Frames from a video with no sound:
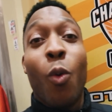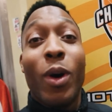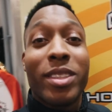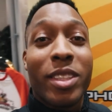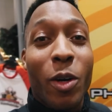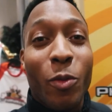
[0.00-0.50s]

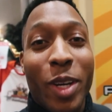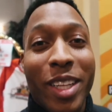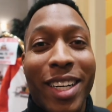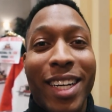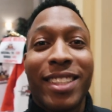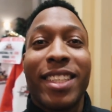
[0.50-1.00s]
What's up, real
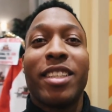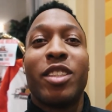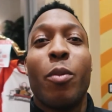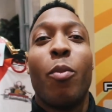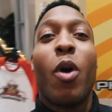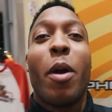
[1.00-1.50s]
nerds? It is
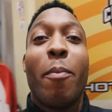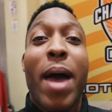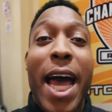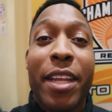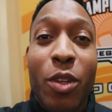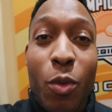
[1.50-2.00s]
your boy
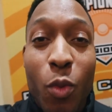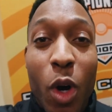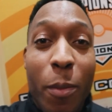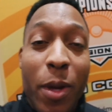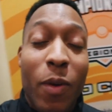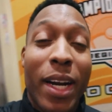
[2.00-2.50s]
Matthew
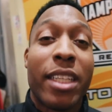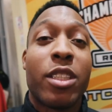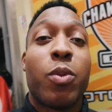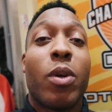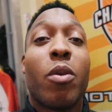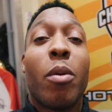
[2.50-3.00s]
Romeo, and I
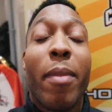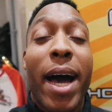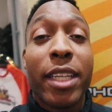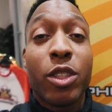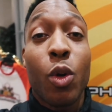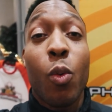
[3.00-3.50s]
just want to
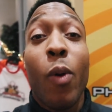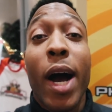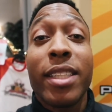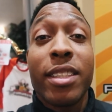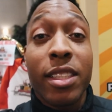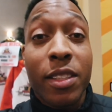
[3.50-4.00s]
remind you to
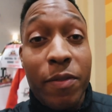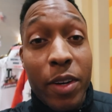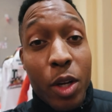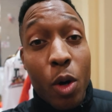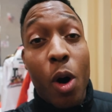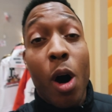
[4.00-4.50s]
watch this
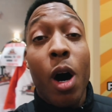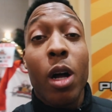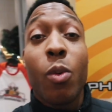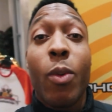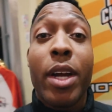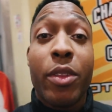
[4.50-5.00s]
video all
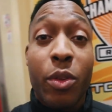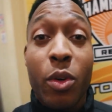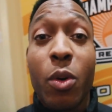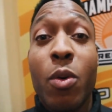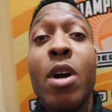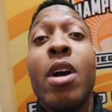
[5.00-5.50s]
the way
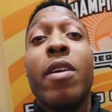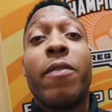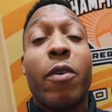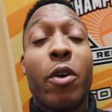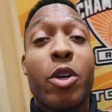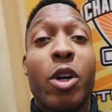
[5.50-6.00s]
through
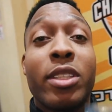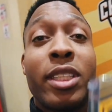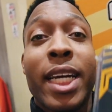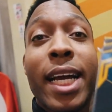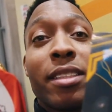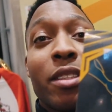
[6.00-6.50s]
for your
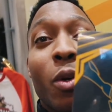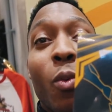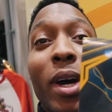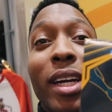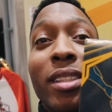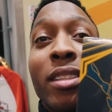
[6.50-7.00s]
chance to
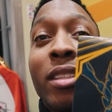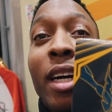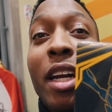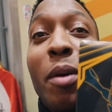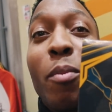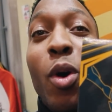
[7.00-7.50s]
win a
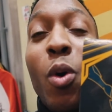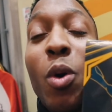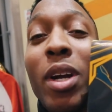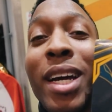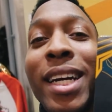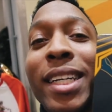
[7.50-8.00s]
Sun and
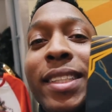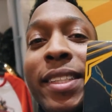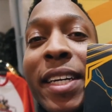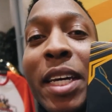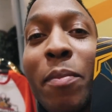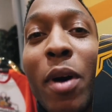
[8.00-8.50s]
Moon
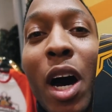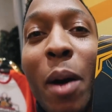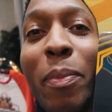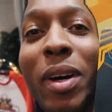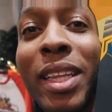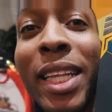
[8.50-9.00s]
Team
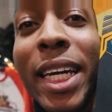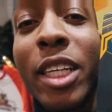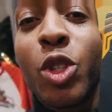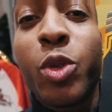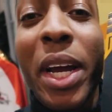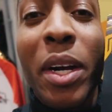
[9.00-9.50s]
Up
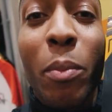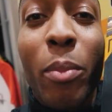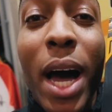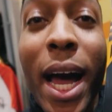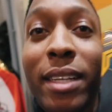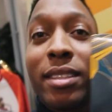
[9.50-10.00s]
Elite Trainer
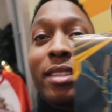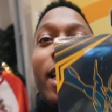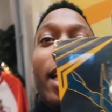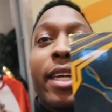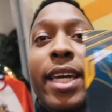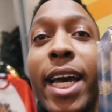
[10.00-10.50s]
Box.
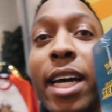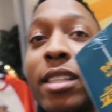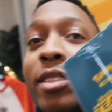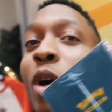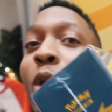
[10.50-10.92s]
Yeah, this